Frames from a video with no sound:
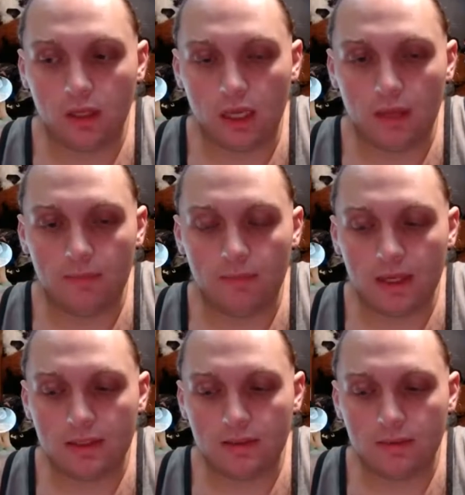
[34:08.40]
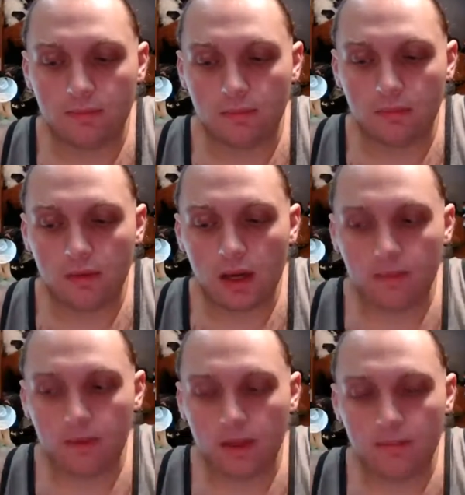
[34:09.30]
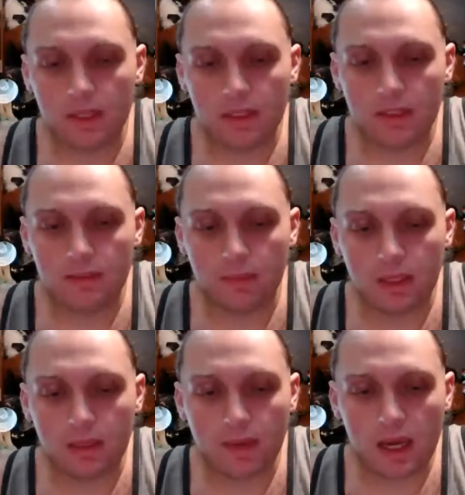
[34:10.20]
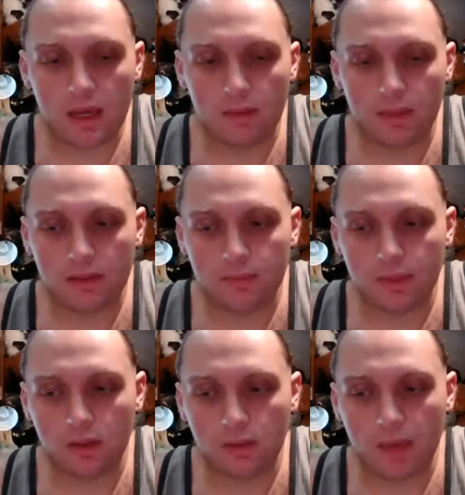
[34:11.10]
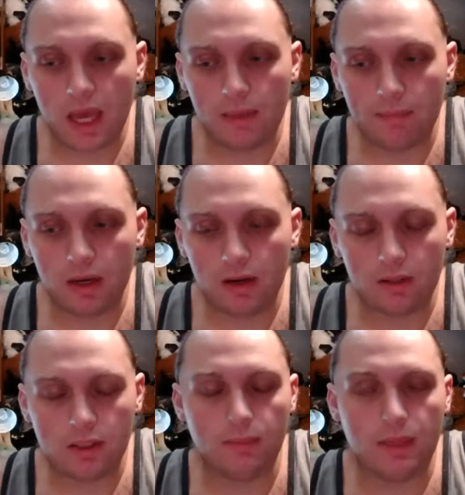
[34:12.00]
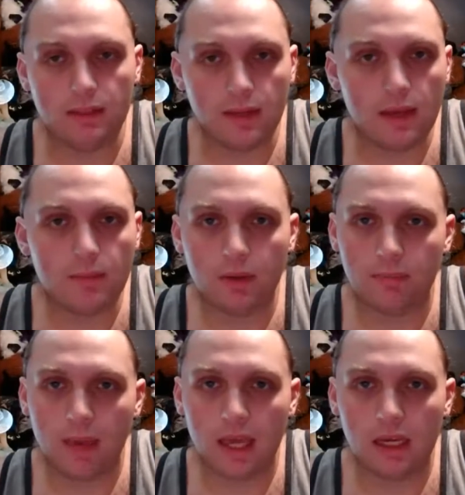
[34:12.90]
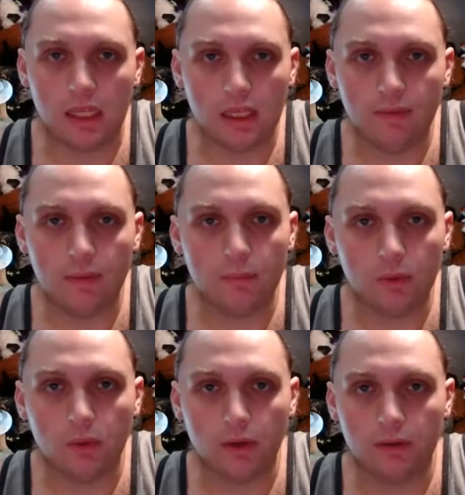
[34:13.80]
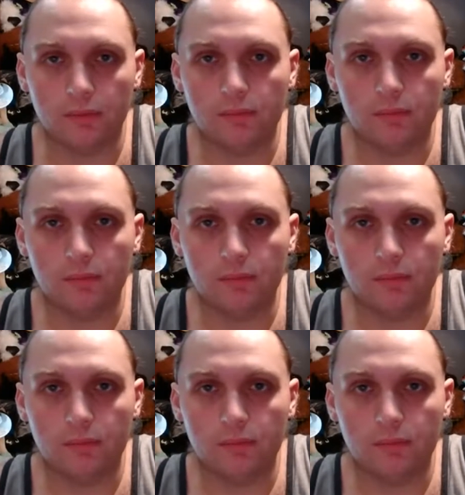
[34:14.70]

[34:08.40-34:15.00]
it makes me bad, makes me look bad, but it also makes them look bad even more,